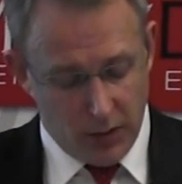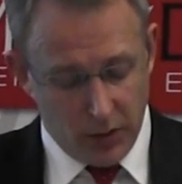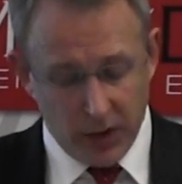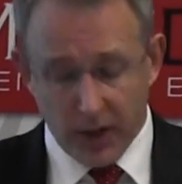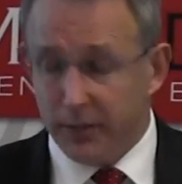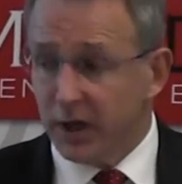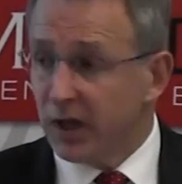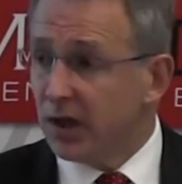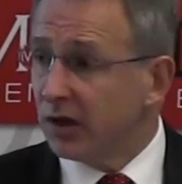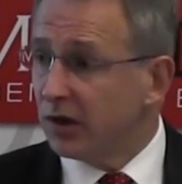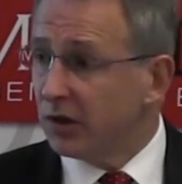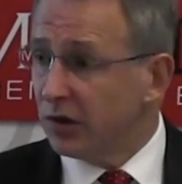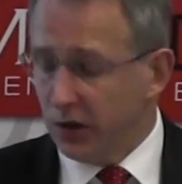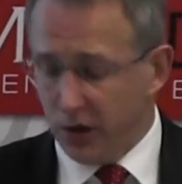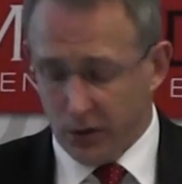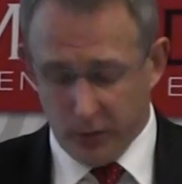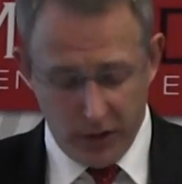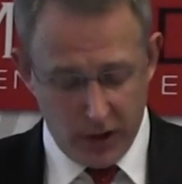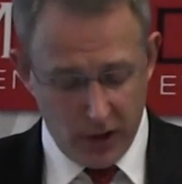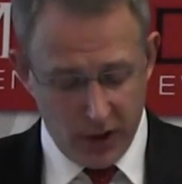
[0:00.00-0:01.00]
Well, let me
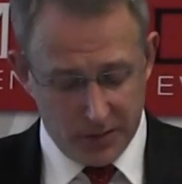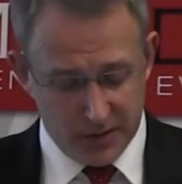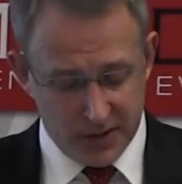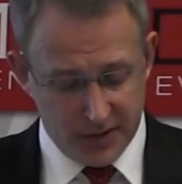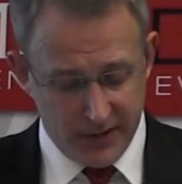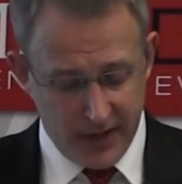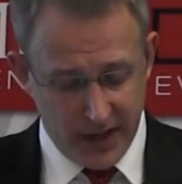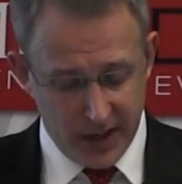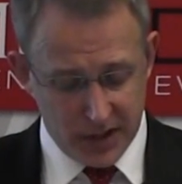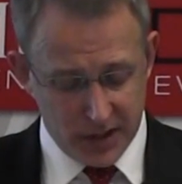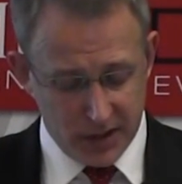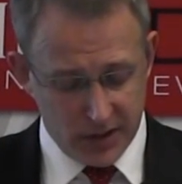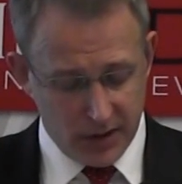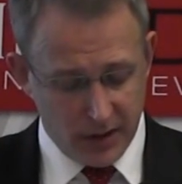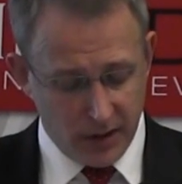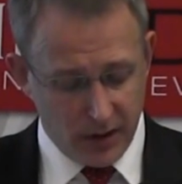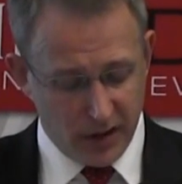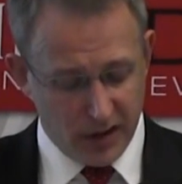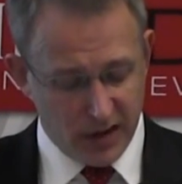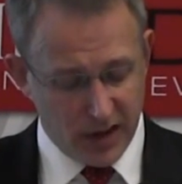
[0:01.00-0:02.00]
conclude with the observation
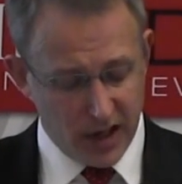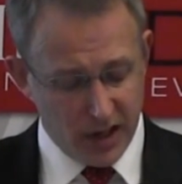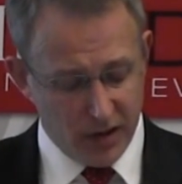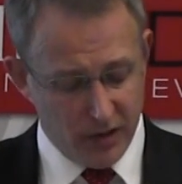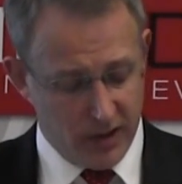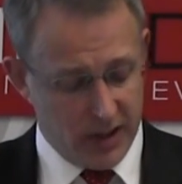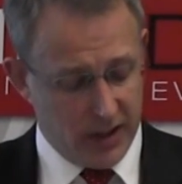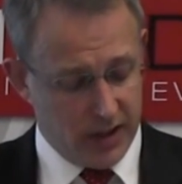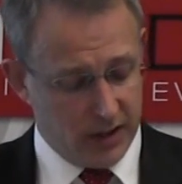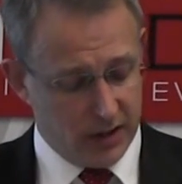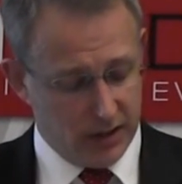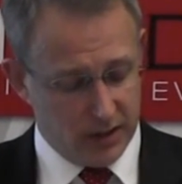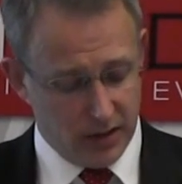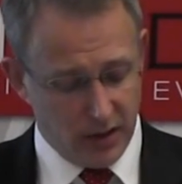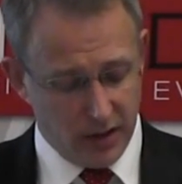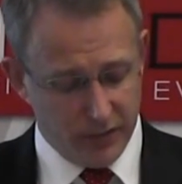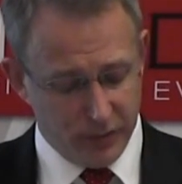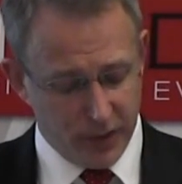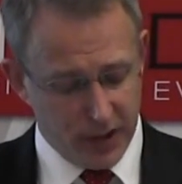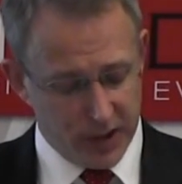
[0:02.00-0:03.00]
that the theory
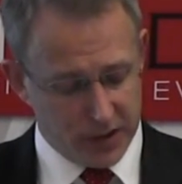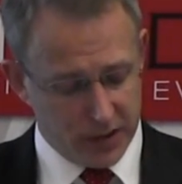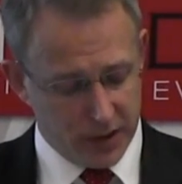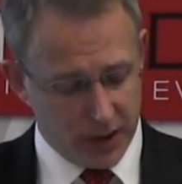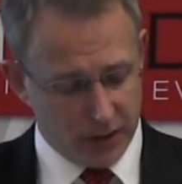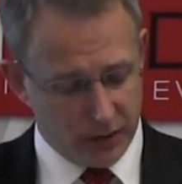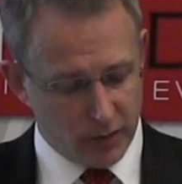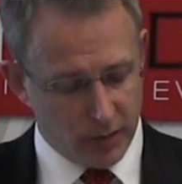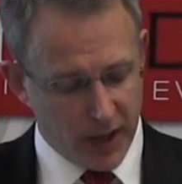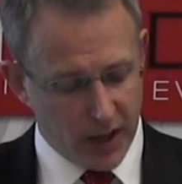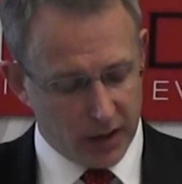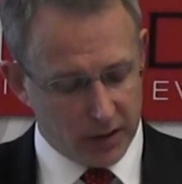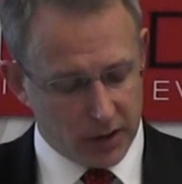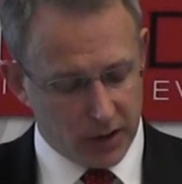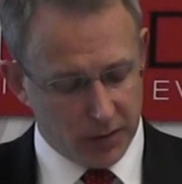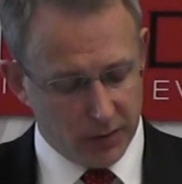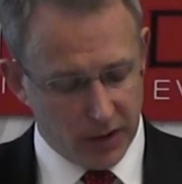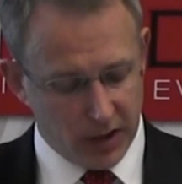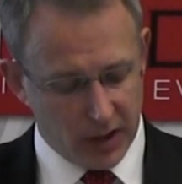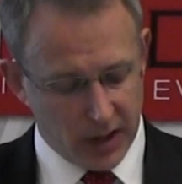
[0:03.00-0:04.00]
of regional and remote
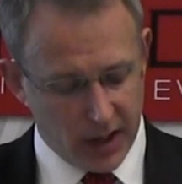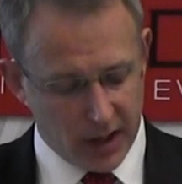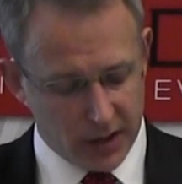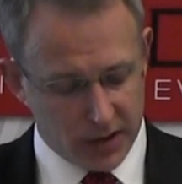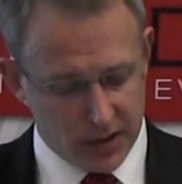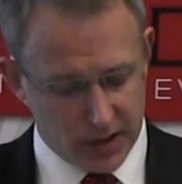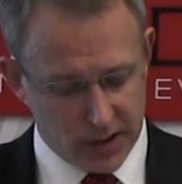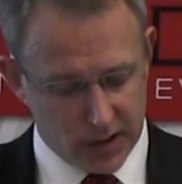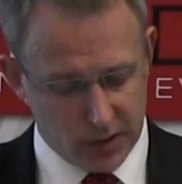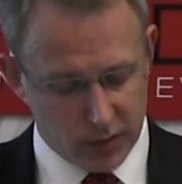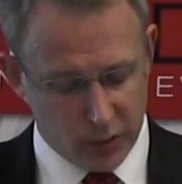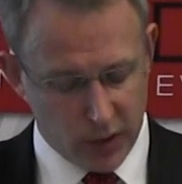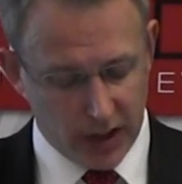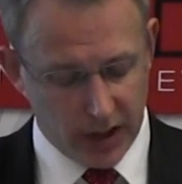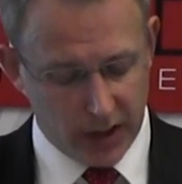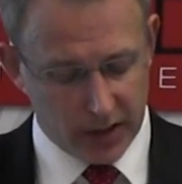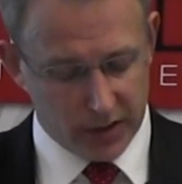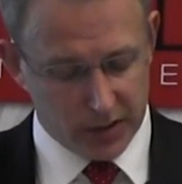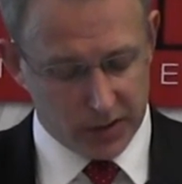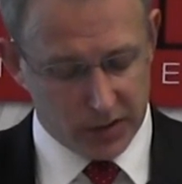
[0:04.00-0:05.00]
communications is
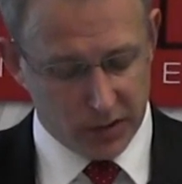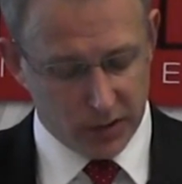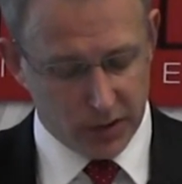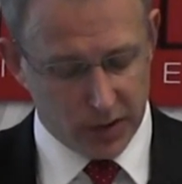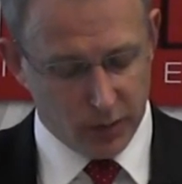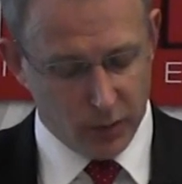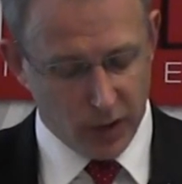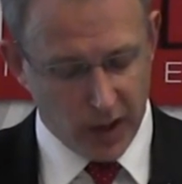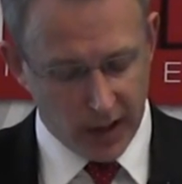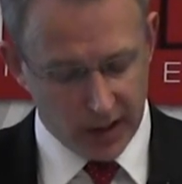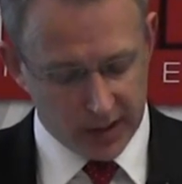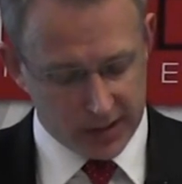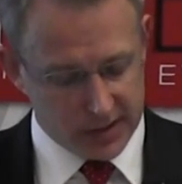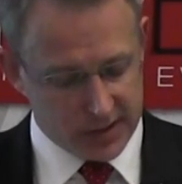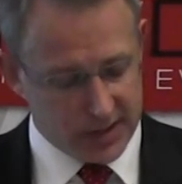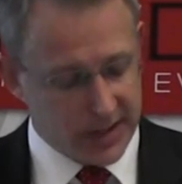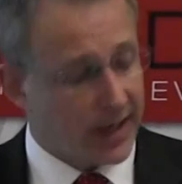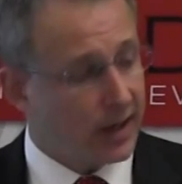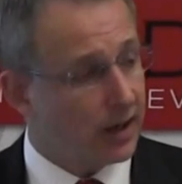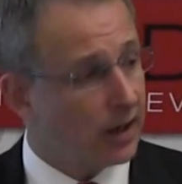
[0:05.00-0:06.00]
well understood, and wireless
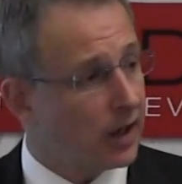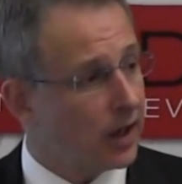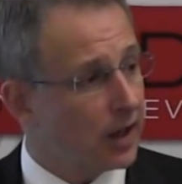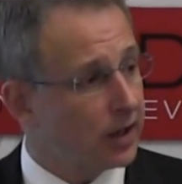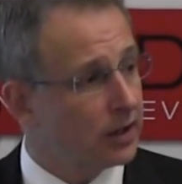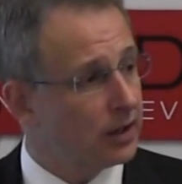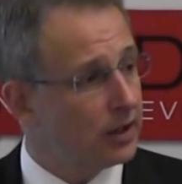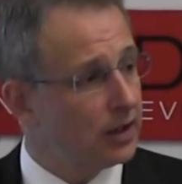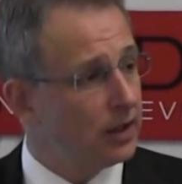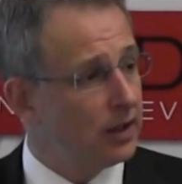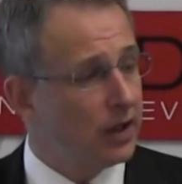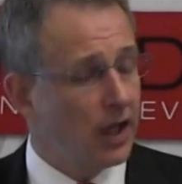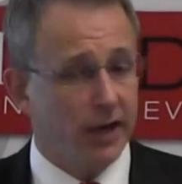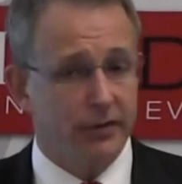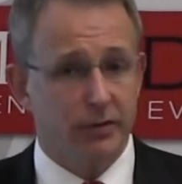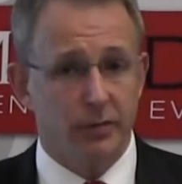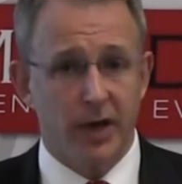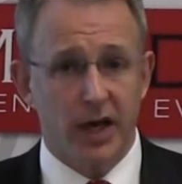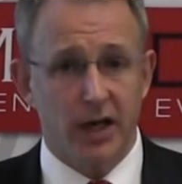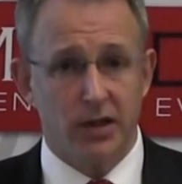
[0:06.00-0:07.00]
and satellite
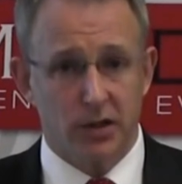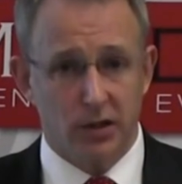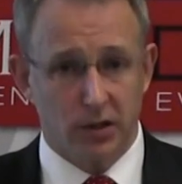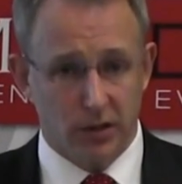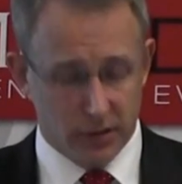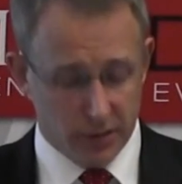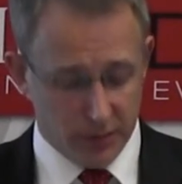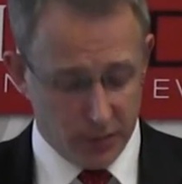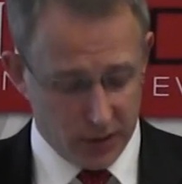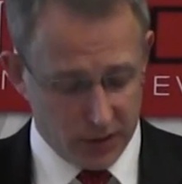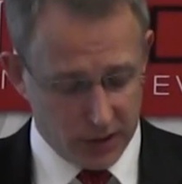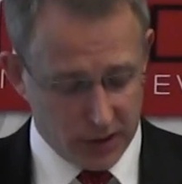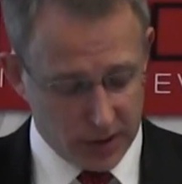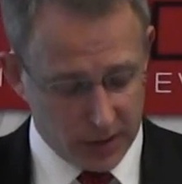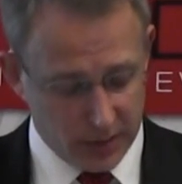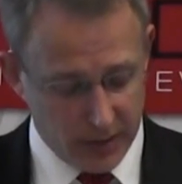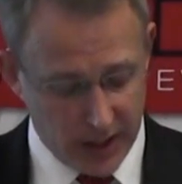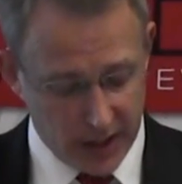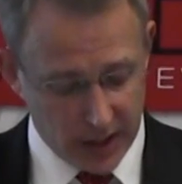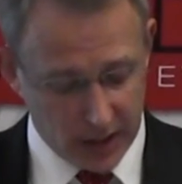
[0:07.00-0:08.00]
have a major contribution
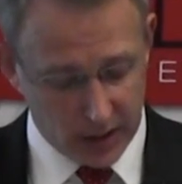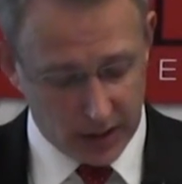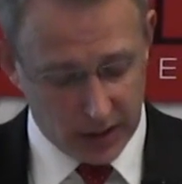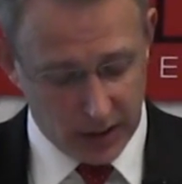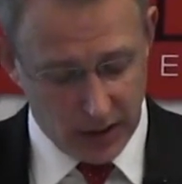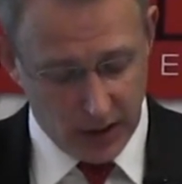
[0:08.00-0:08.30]
to make.